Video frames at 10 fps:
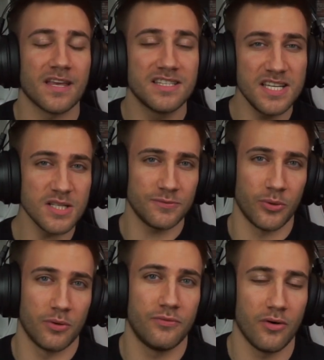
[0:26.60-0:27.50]
teaser
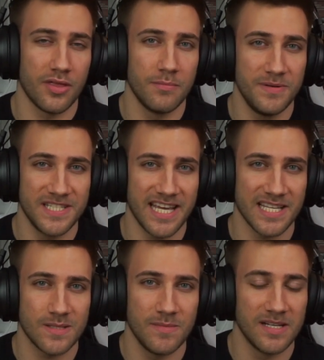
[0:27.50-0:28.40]
photo for the
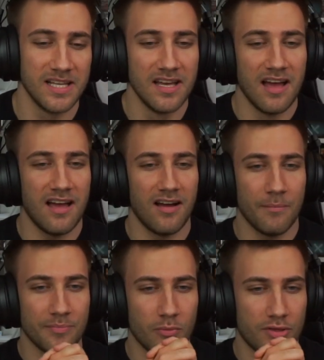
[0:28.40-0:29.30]
BTS meal
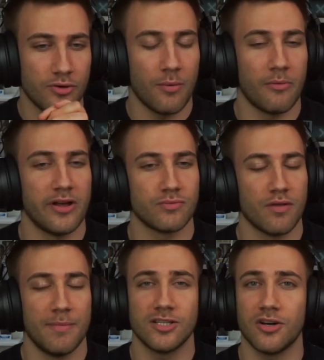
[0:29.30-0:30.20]
with the cooperation
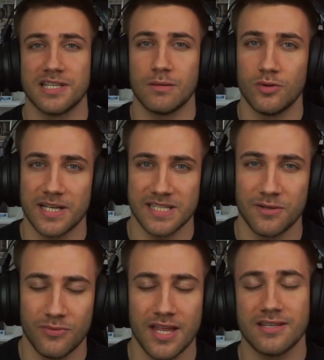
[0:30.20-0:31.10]
with Mcdonalds. I'm really
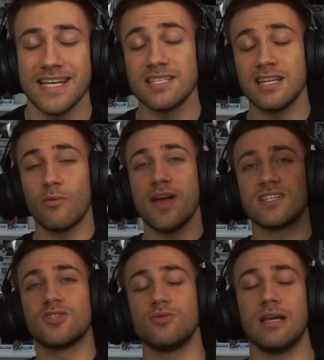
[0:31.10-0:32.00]
excited for that. Yesterday I
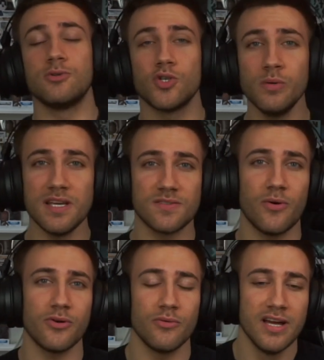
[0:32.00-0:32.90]
reacted to Namjoon's
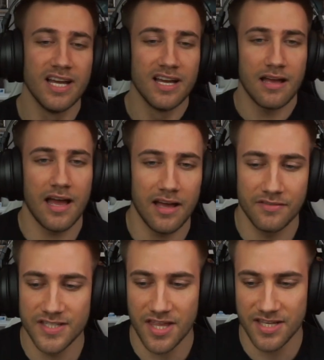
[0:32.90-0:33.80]
photo,
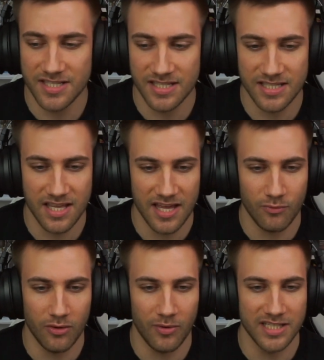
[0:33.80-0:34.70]
and this is that
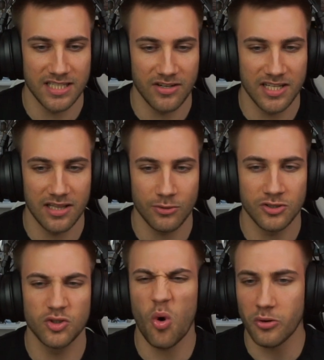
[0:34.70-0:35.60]
one right here. He looked
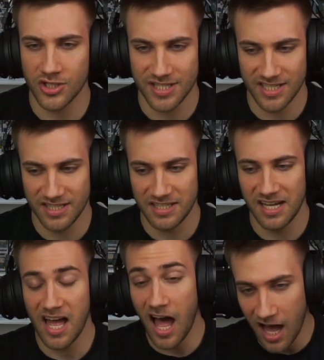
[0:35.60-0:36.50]
gorgeous in it.
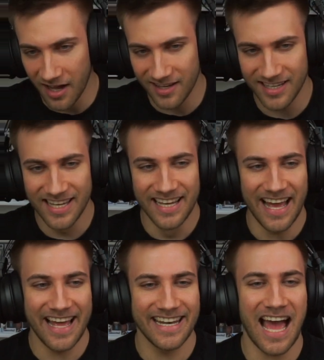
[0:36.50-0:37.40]
Hi.
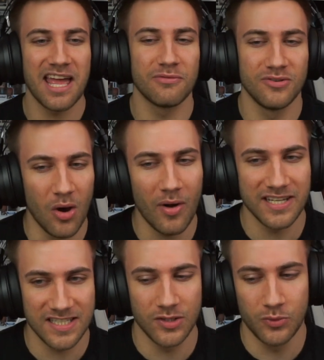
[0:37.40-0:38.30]
And I have no
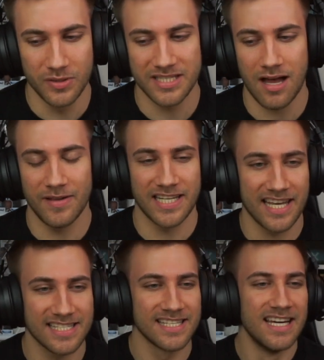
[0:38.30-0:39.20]
idea who is coming
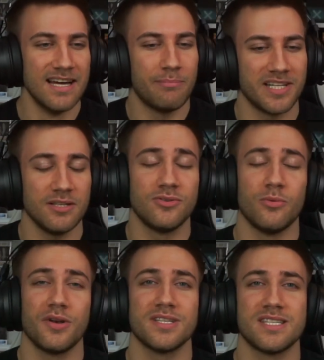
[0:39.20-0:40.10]
next, but if you
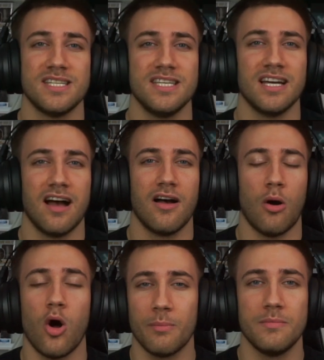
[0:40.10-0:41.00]
want to see
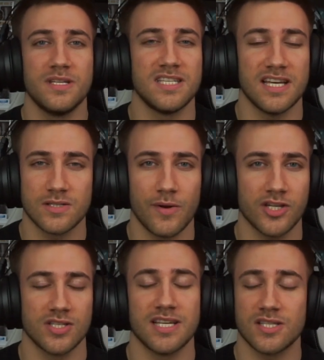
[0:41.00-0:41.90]
all my BTS
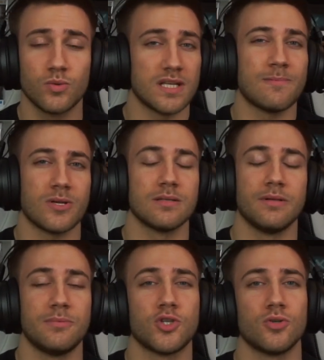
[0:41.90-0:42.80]
reactions as soon as possible,
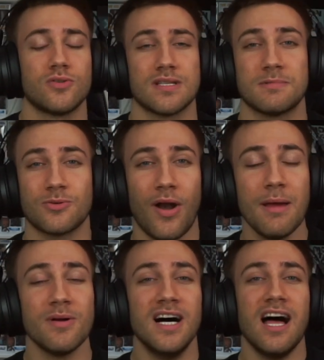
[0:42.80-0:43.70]
be sure to
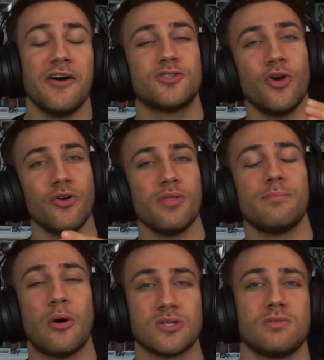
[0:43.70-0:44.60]
subscribe and turn on the
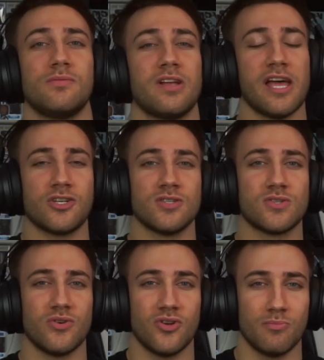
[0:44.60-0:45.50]
post notifications
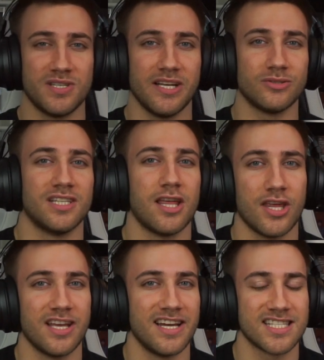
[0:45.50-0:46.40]
so you're not missing out on
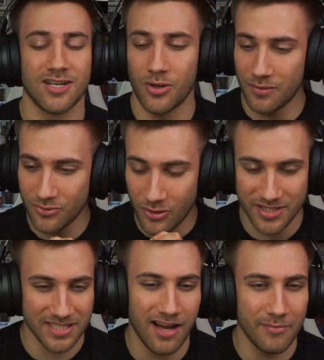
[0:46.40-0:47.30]
anything, guys. A lot of
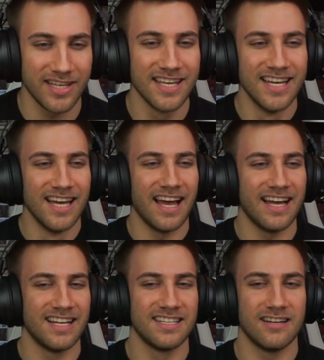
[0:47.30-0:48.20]
content coming,
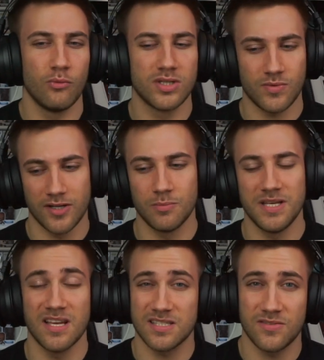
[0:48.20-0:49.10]
and we try to
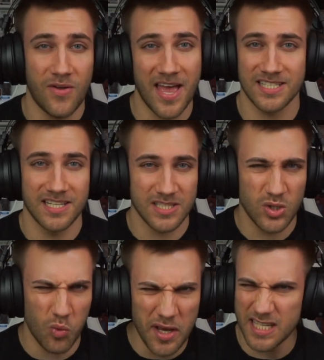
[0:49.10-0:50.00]
be as fast and as
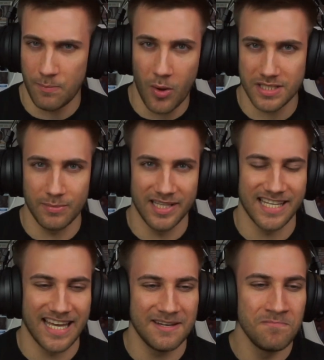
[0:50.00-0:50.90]
quick as possible
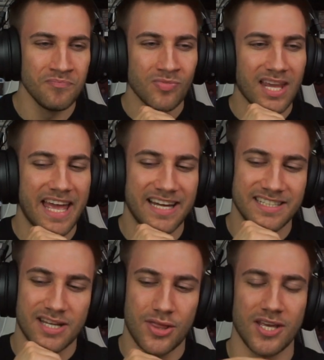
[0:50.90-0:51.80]
again.
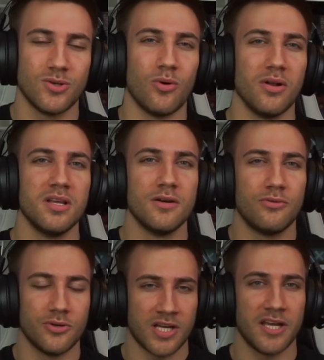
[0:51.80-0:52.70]
And thank you all
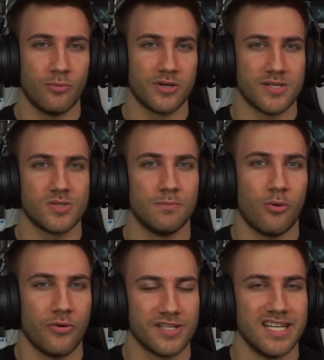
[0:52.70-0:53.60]
for your kind words and
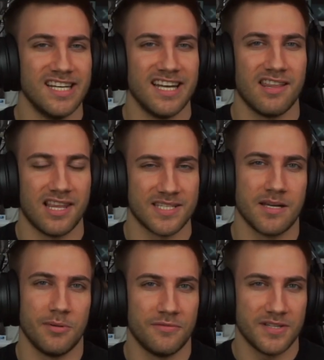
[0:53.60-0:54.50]
support in the last
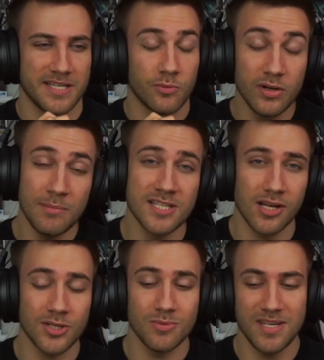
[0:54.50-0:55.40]
couple of days. It really means a
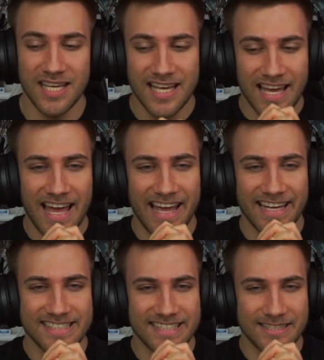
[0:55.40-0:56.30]
lot to me.
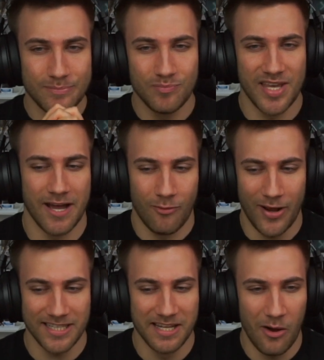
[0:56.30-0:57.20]
And yeah,
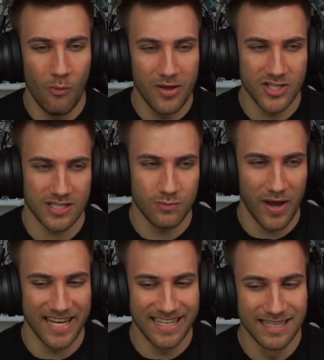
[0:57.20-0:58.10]
right now we are just
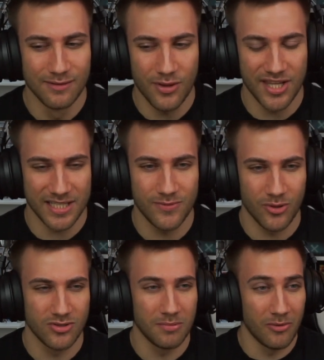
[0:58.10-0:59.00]
waiting for the next
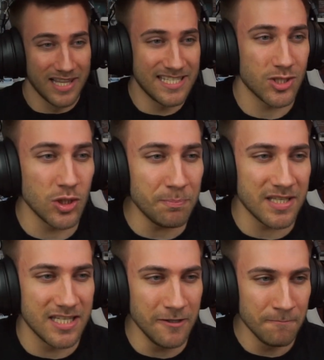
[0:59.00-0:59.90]
photo to be released. It should be
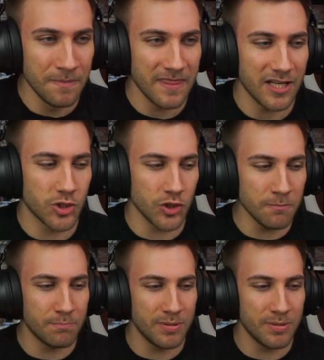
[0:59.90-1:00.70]
here. It should